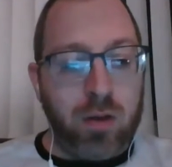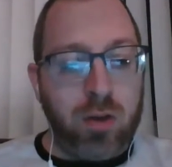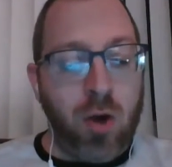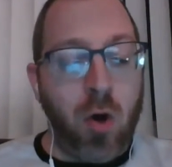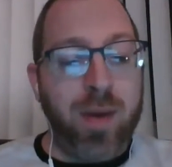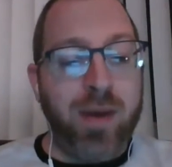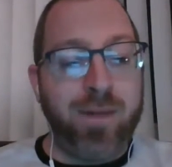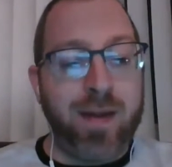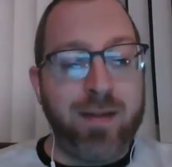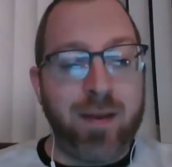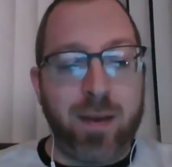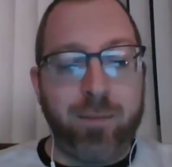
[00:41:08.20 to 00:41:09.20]
Co-main
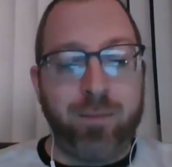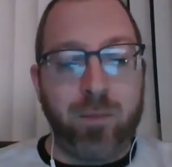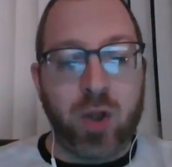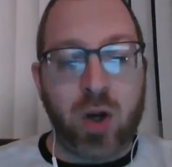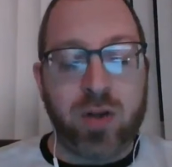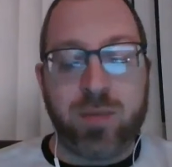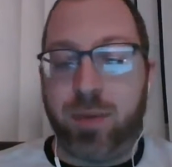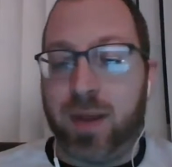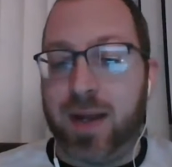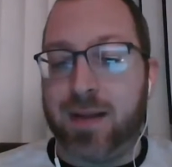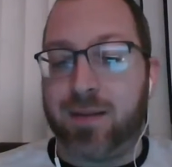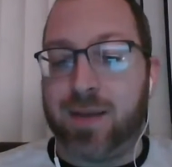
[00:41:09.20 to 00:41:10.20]
event time. Curtis
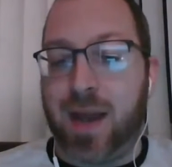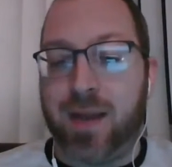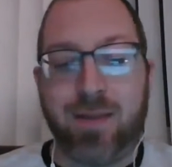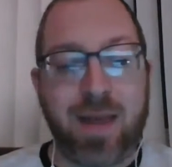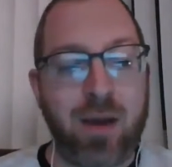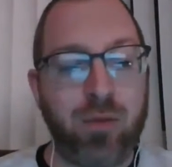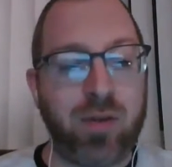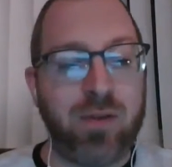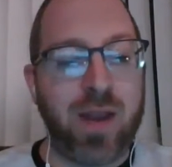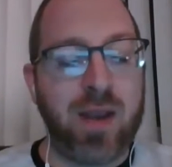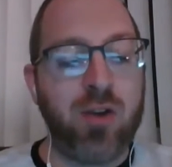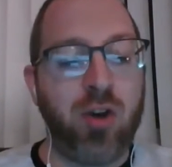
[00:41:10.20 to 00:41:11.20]
Blaydes, 9,000,
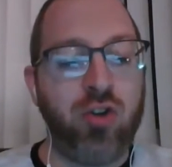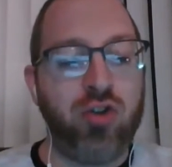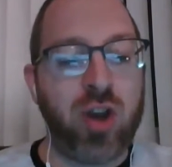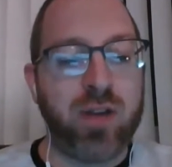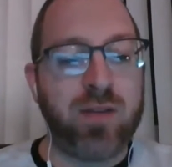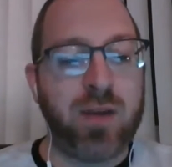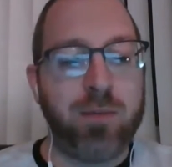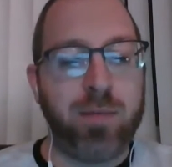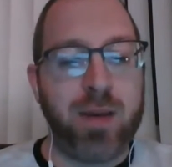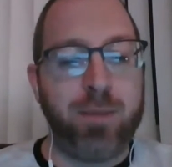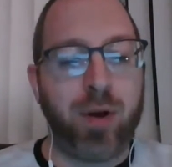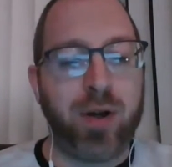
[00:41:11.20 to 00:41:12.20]
taking on Justin
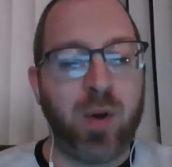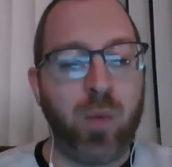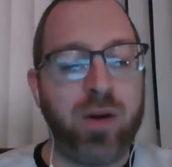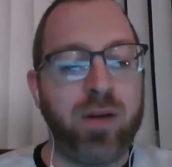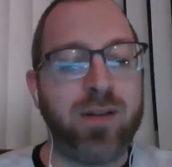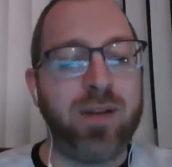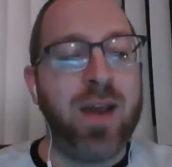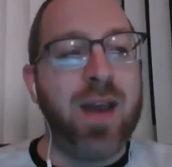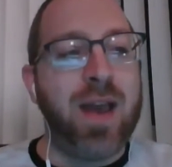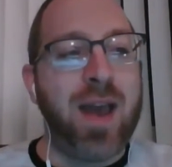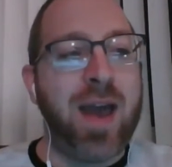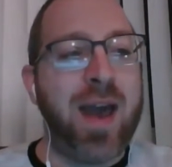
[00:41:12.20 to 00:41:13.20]
Big Purdy Willis
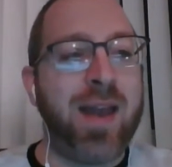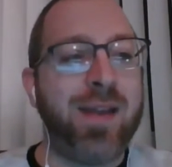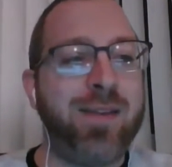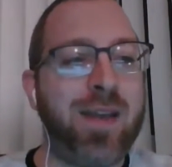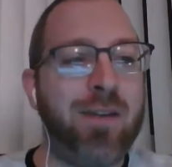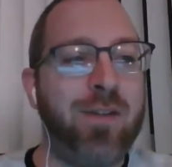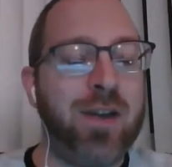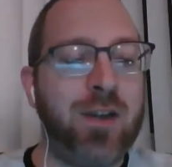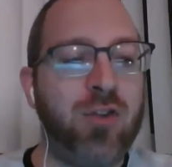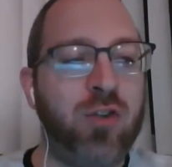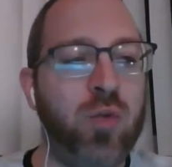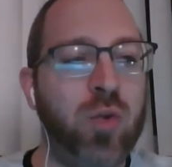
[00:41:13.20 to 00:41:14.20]
at
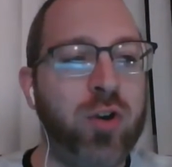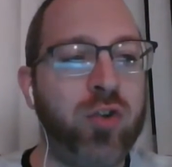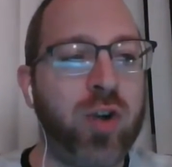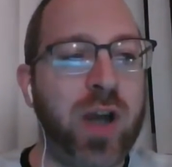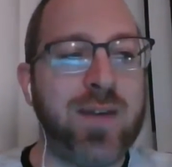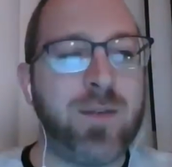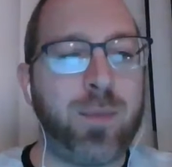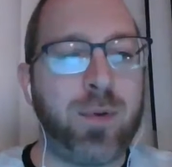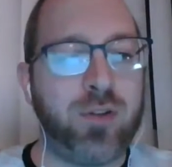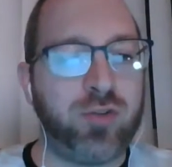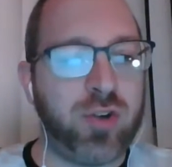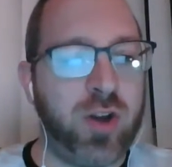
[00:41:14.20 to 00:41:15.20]
7,200. I have a
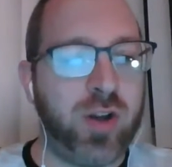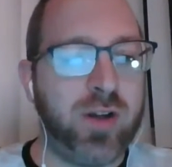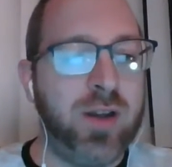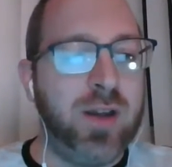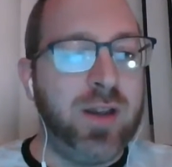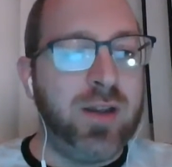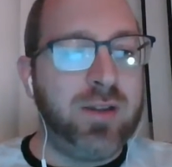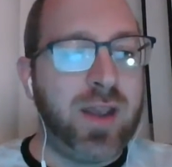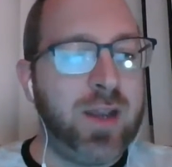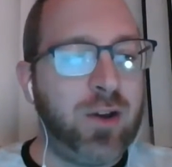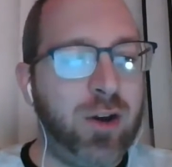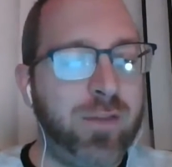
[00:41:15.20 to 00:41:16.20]
pretty strong
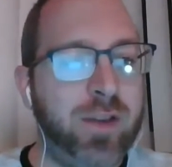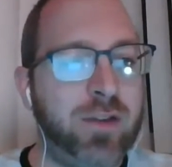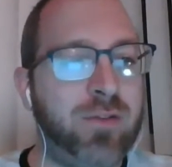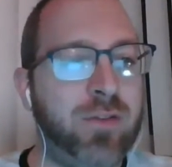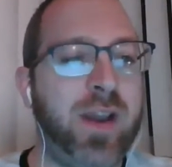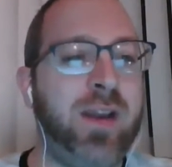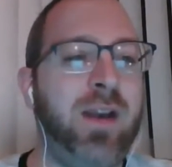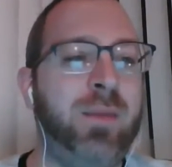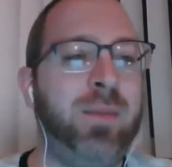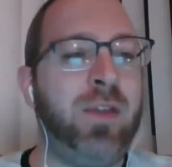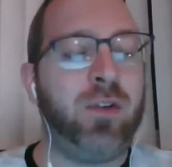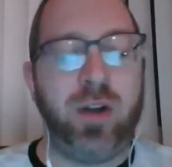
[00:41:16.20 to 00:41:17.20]
take on this fight. I
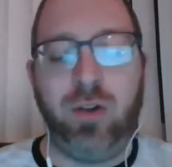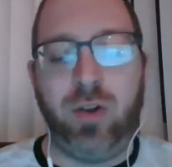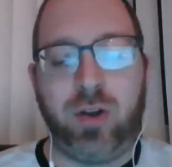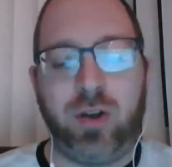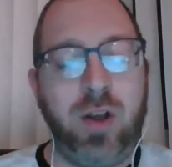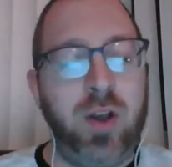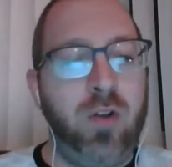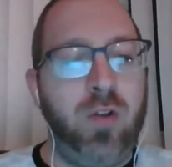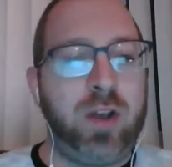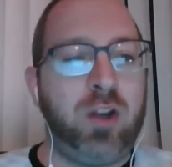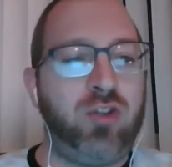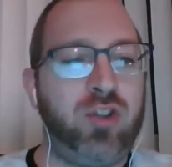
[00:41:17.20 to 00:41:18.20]
mean, they're going to look
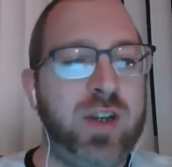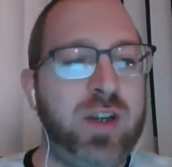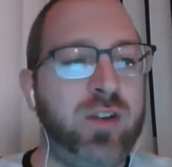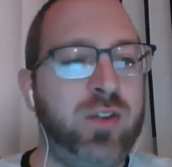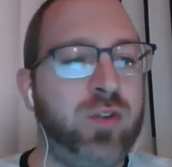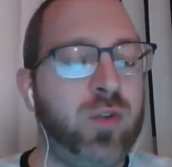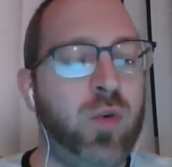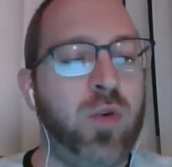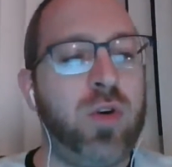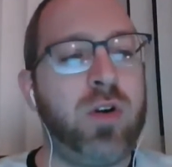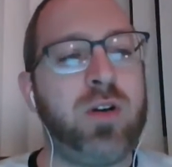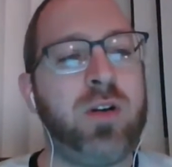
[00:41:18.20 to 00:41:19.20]
like a genius
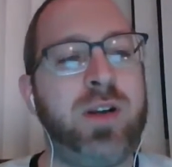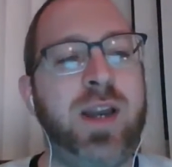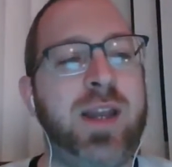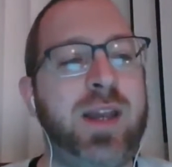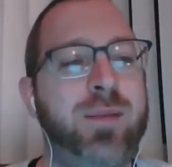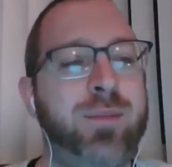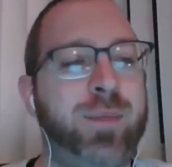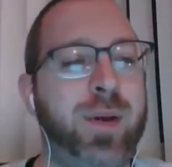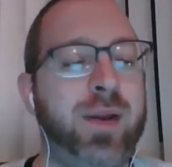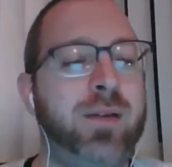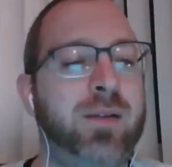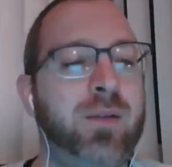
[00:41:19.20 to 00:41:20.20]
or an idiot,
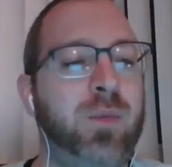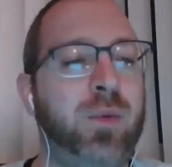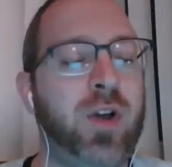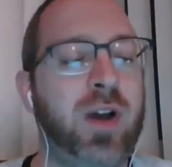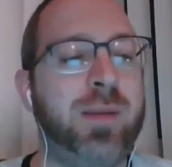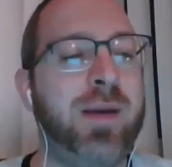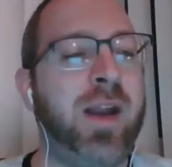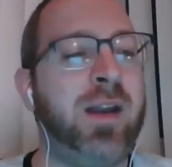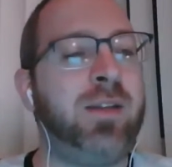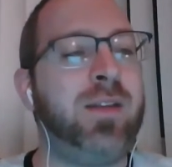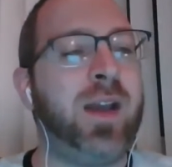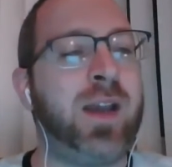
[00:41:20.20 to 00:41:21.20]
but we'll talk about it in
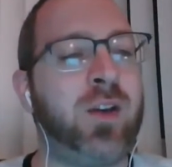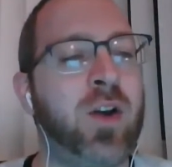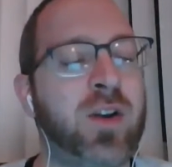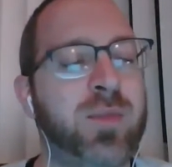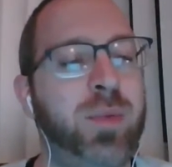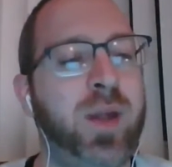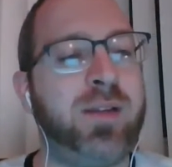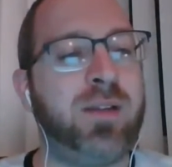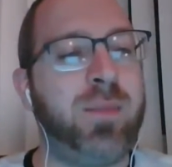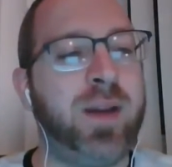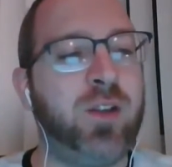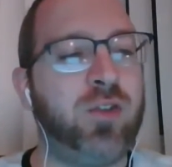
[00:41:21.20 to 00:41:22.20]
a second. Curtis Blaydes is
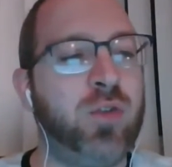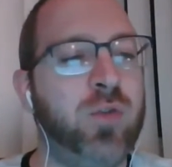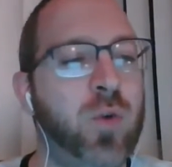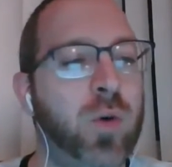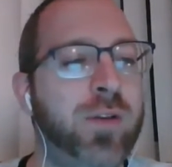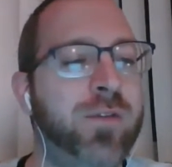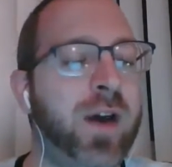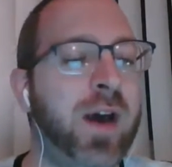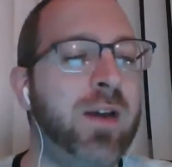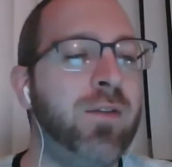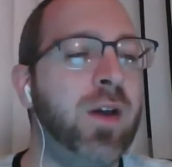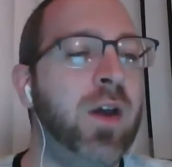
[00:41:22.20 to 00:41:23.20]
minus
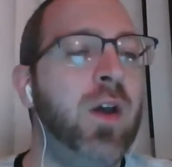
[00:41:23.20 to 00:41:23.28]
245.